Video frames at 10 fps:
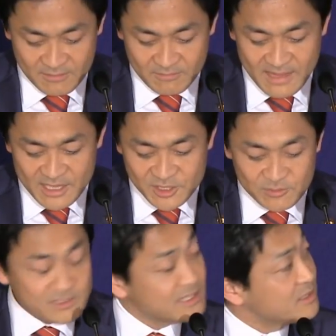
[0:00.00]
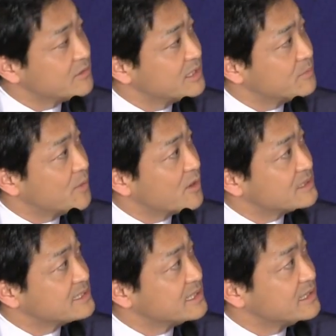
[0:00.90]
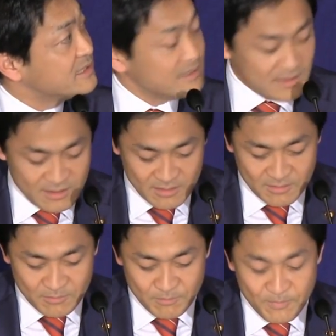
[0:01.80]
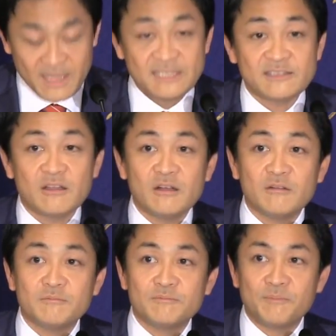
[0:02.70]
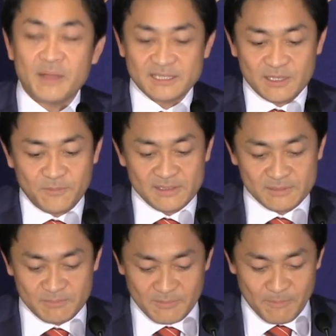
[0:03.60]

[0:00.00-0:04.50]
national security policy based on pacifism.